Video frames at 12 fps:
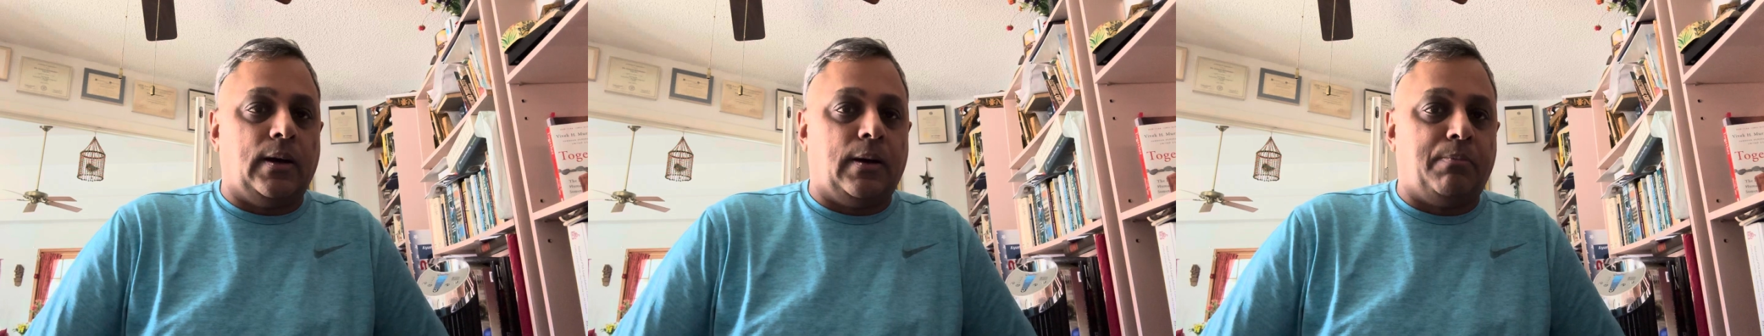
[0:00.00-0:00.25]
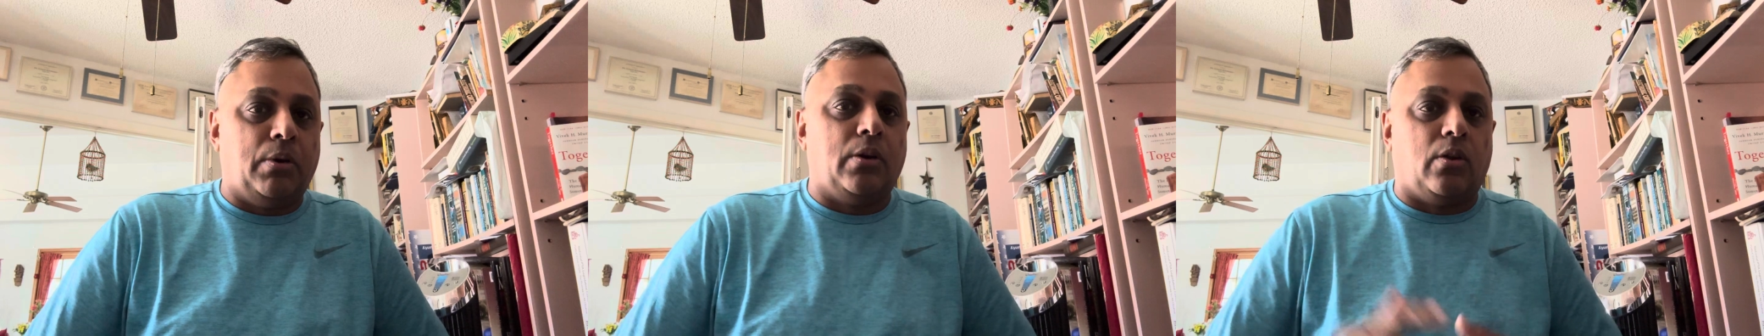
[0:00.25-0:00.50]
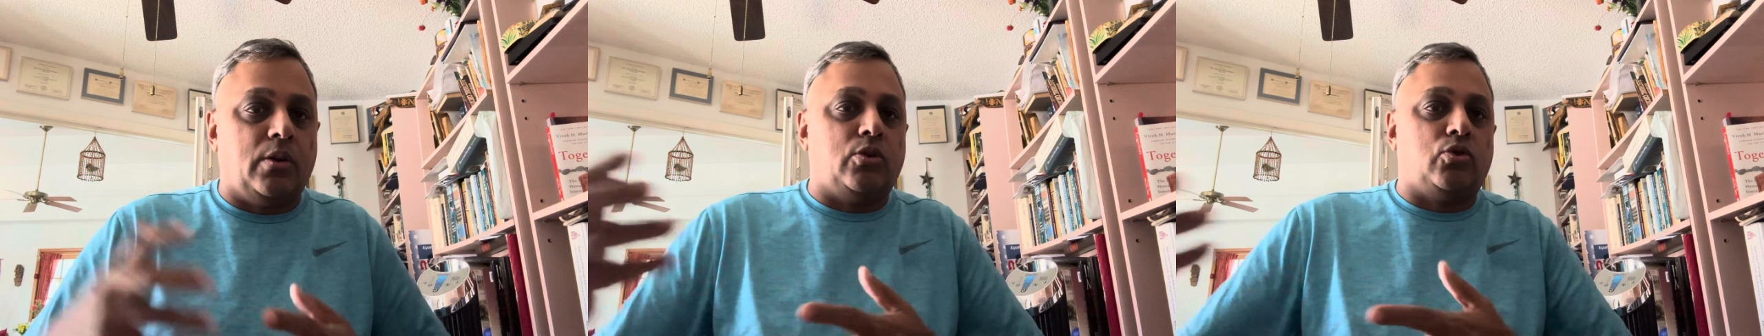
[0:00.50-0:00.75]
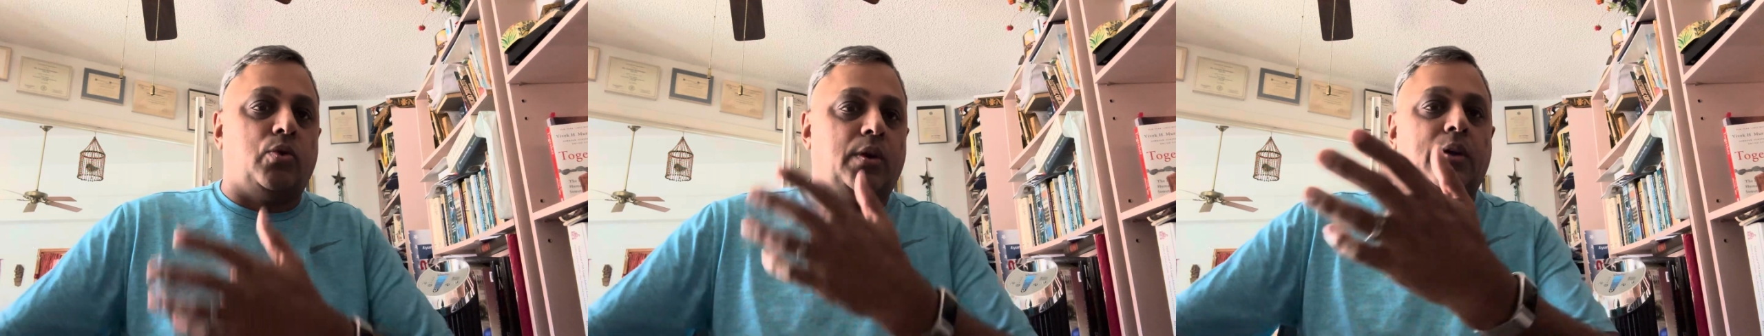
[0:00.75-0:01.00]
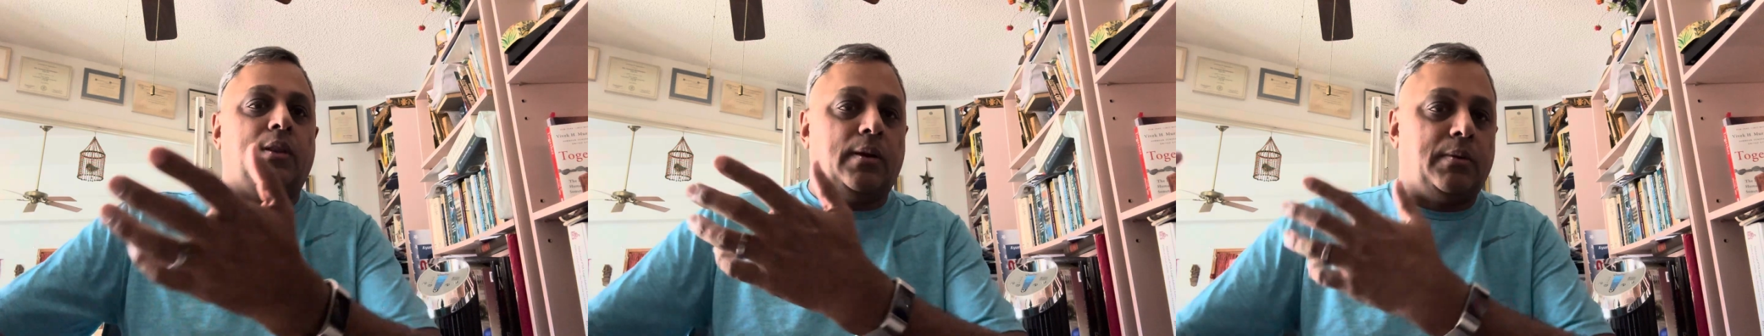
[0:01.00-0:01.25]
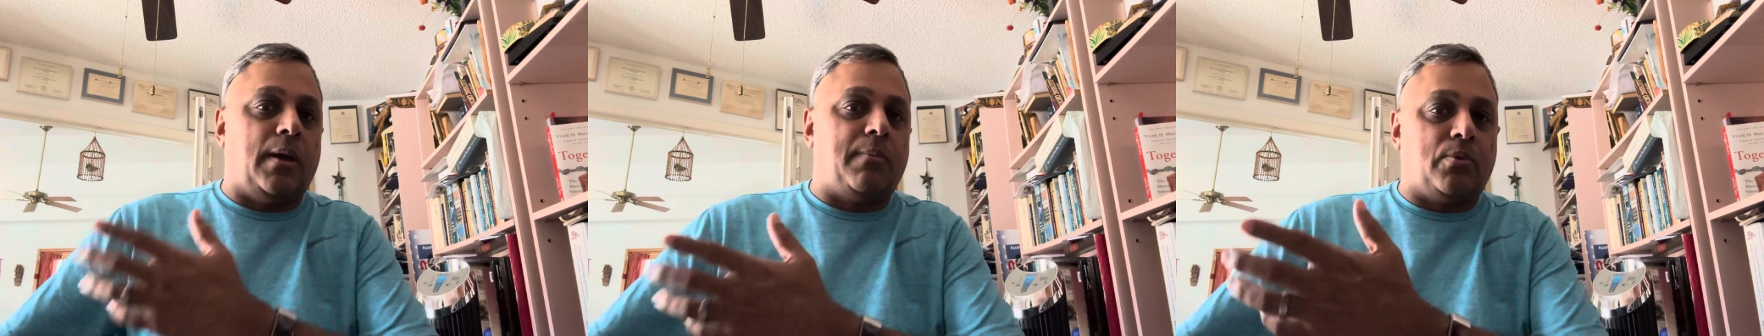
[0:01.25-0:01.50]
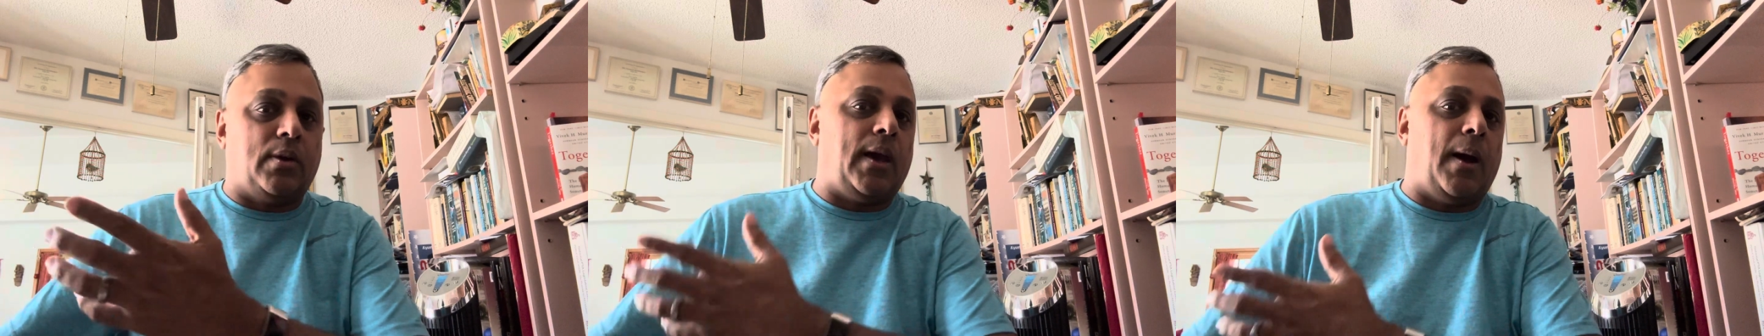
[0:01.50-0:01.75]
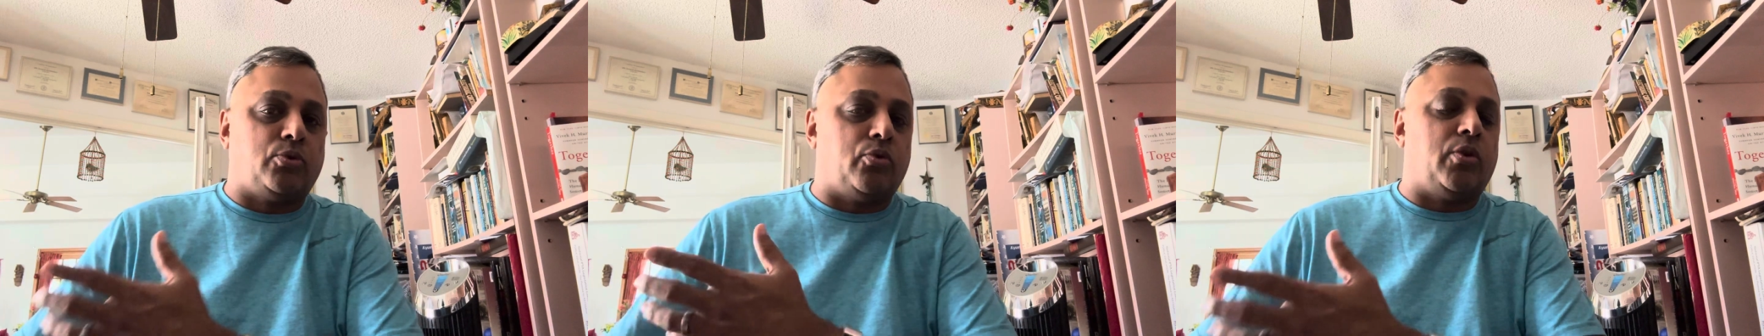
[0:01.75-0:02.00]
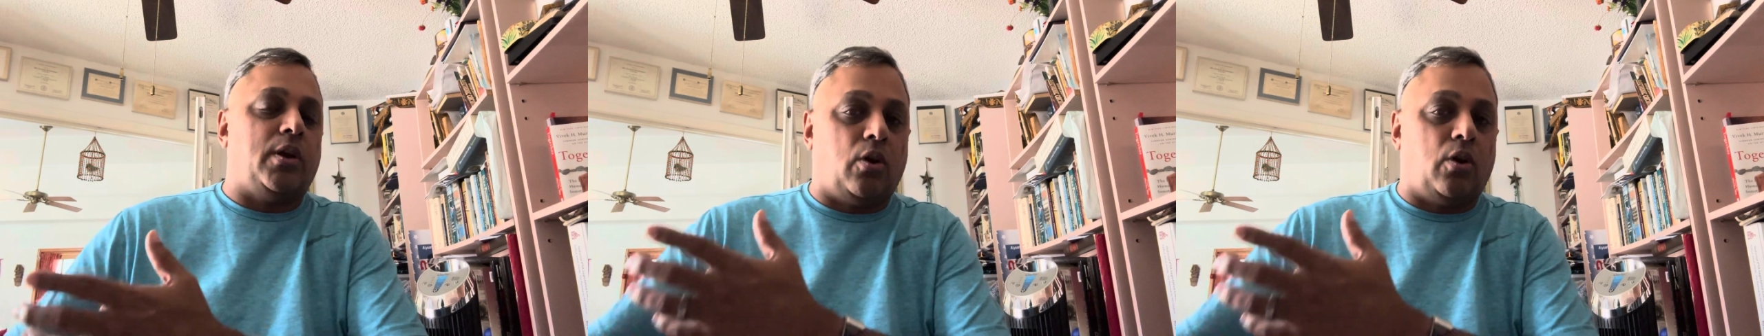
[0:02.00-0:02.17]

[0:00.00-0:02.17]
political intrigue and the attempts to capture St.